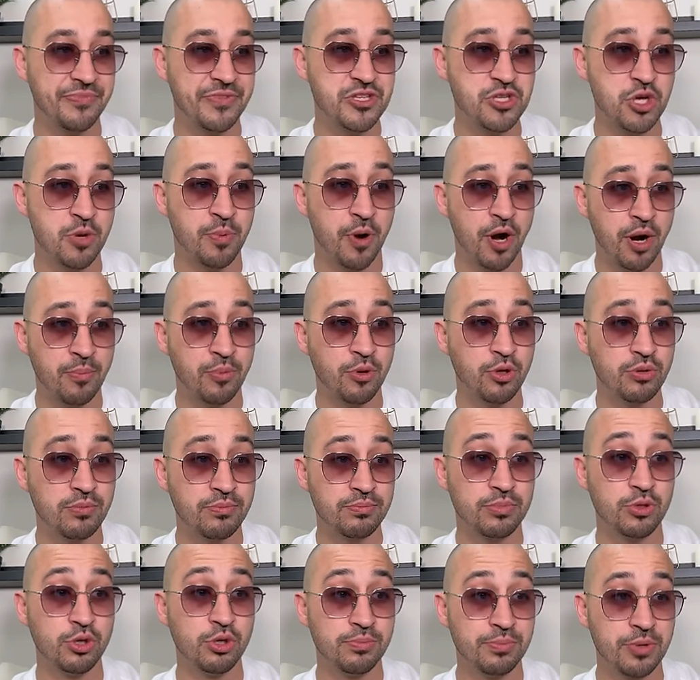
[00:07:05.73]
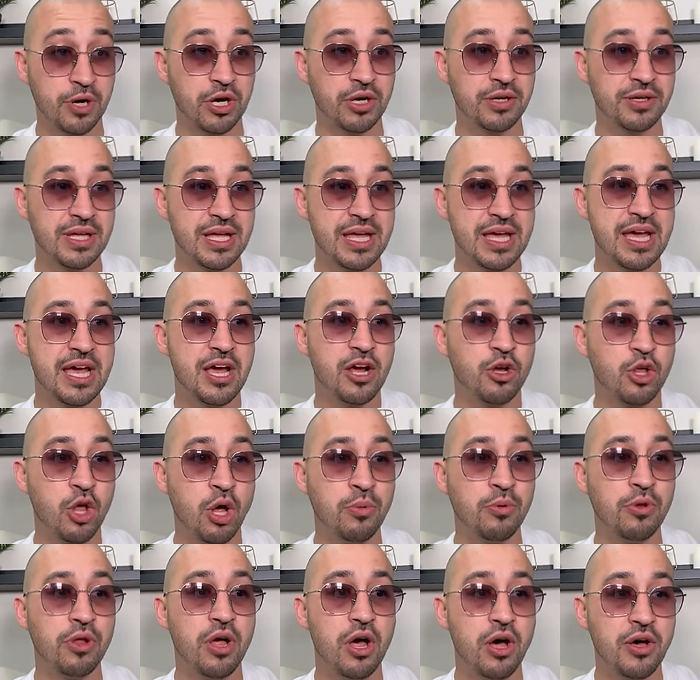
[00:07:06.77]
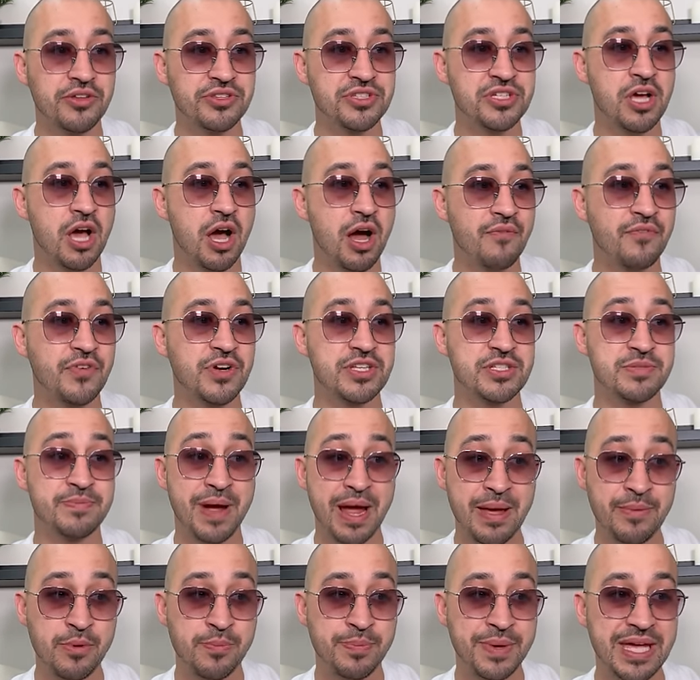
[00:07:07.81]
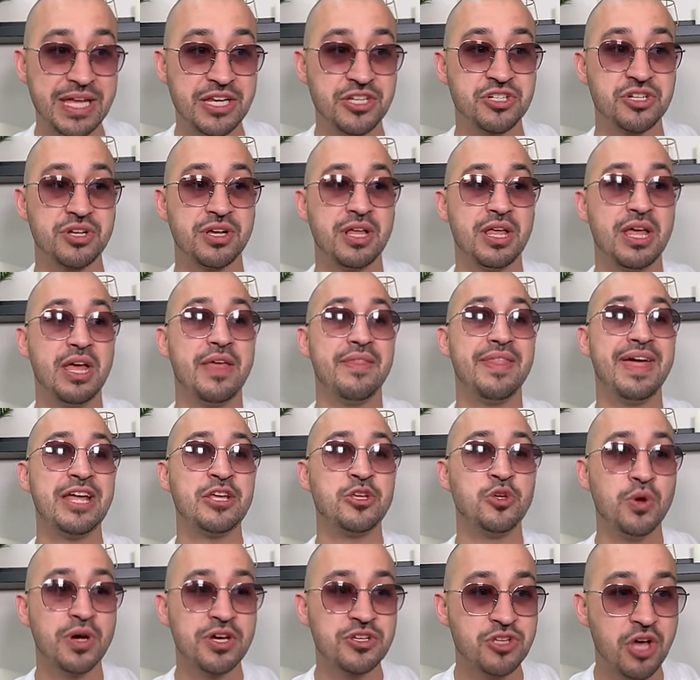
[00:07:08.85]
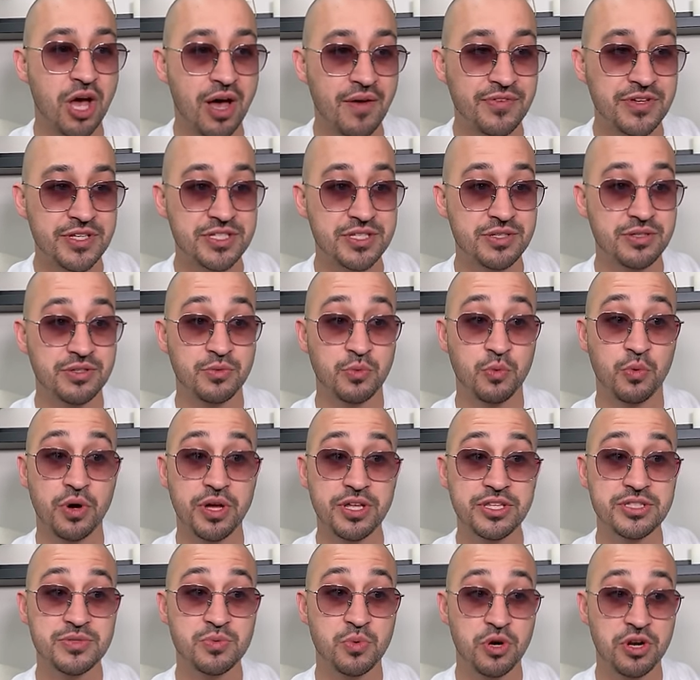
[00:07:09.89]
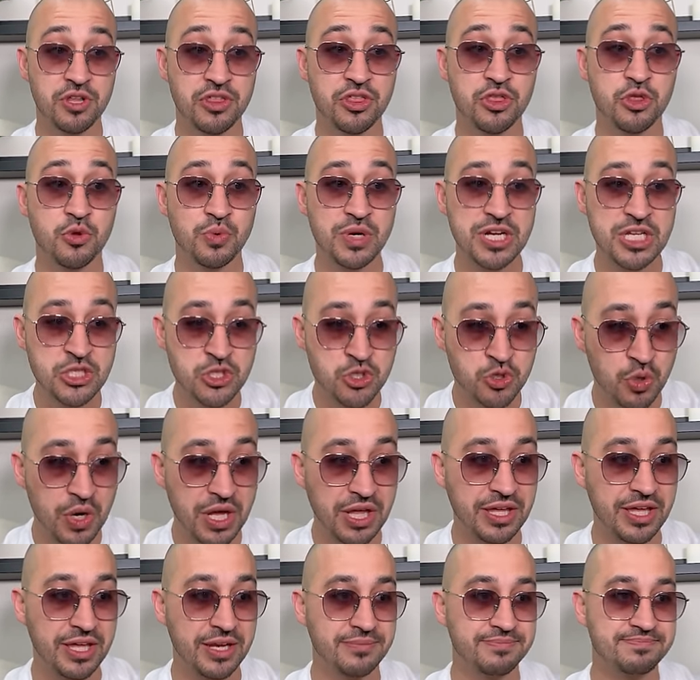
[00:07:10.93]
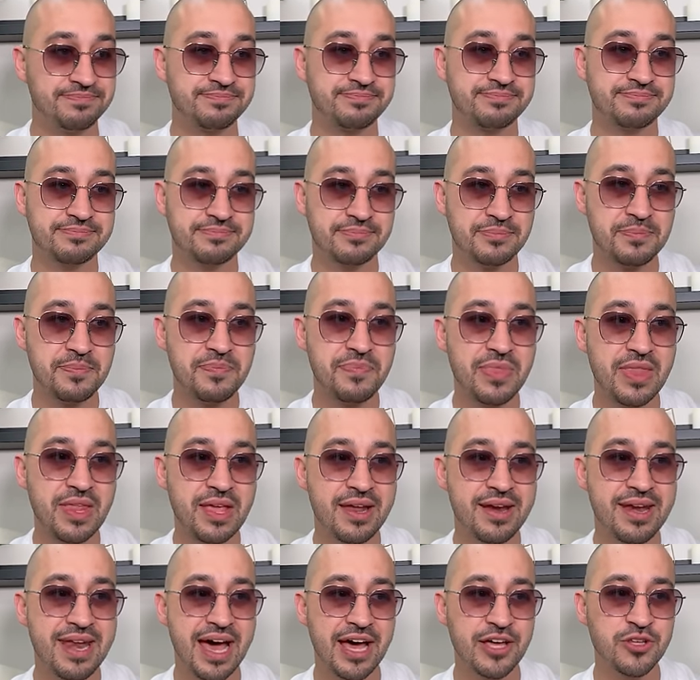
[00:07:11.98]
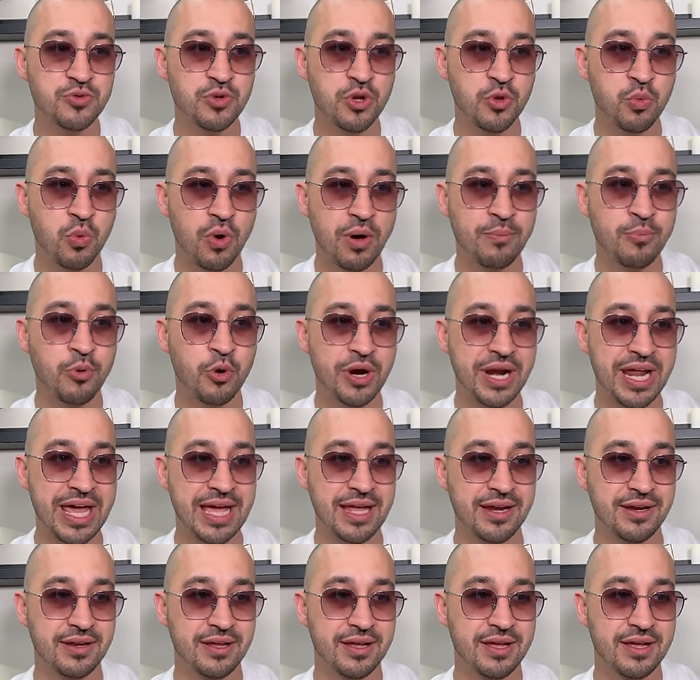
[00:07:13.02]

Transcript: So per Bloomberg, Global Alts Conference, Miami Beach, that U.S. office, once worth $3 trillion, now it's worth $1.8.